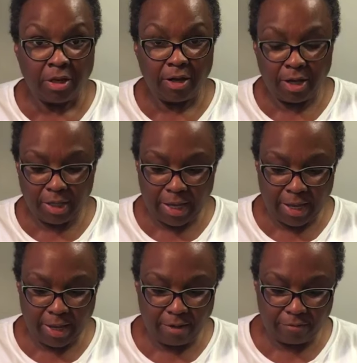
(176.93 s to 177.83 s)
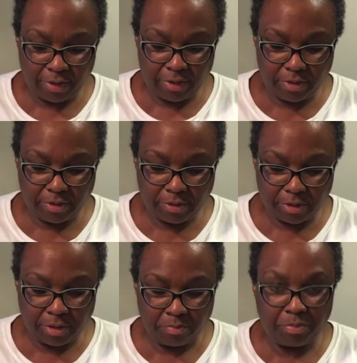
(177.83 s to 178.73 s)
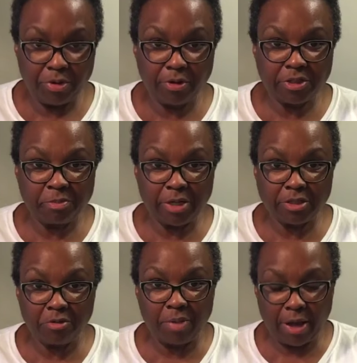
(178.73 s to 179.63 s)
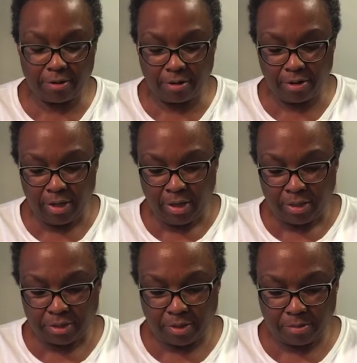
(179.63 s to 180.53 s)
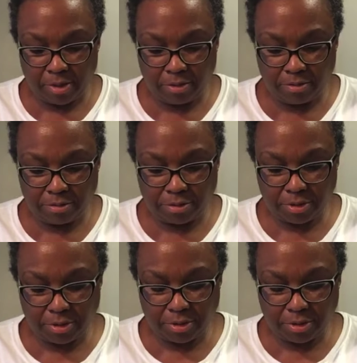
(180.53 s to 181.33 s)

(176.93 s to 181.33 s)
All I have is pure espresso powder, so I'm going to use just a